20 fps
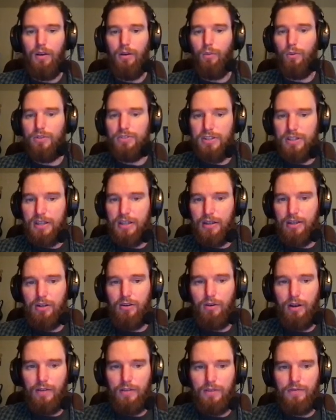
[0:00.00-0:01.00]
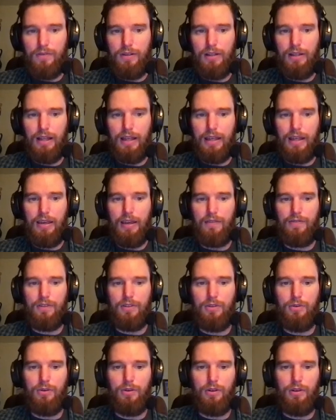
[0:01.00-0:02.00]
Once again, you don't have to feel like you have to
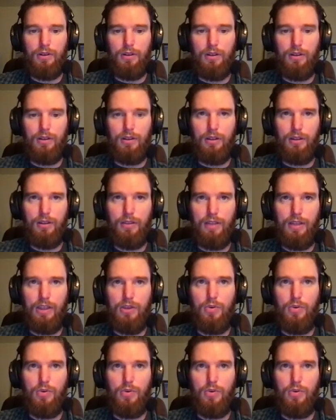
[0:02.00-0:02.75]
do that.